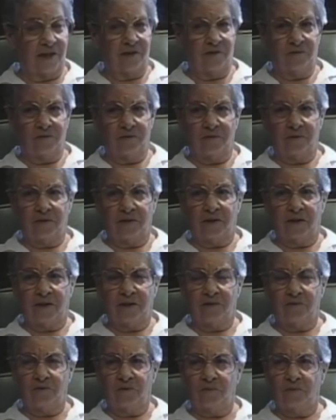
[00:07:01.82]
I don't, me. I
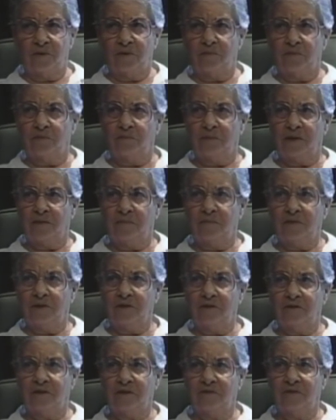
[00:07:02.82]
don't remember my
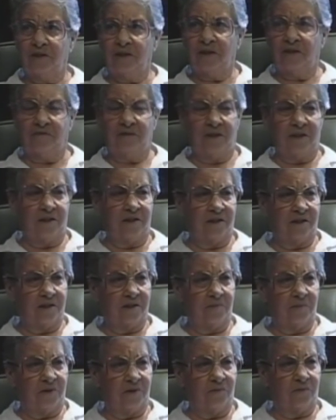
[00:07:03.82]
mother ever having
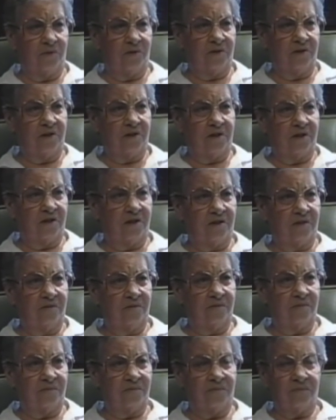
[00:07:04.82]
anything but a wood stove.
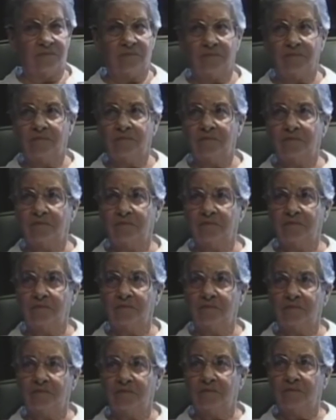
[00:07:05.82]
George, you know
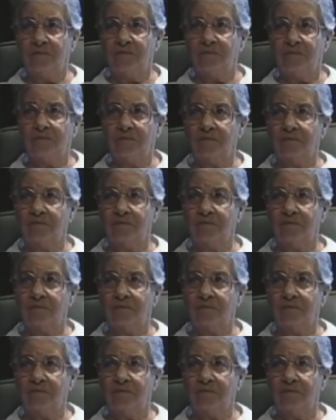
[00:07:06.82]
what? If we're gonna